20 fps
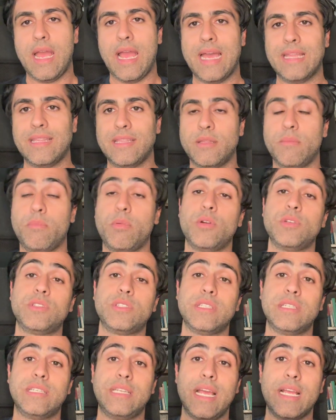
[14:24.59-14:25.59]
And then the
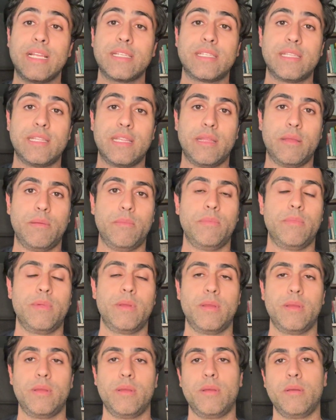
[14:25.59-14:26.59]
person next to them,
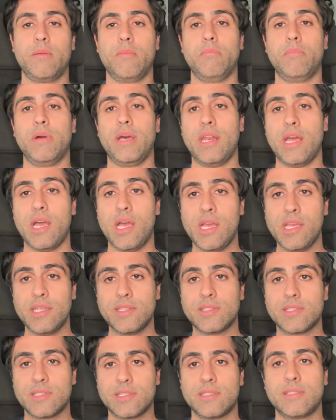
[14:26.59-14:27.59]
but
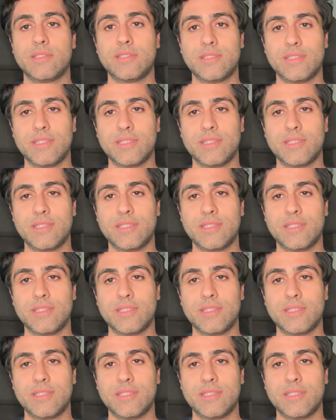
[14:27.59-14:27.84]
us,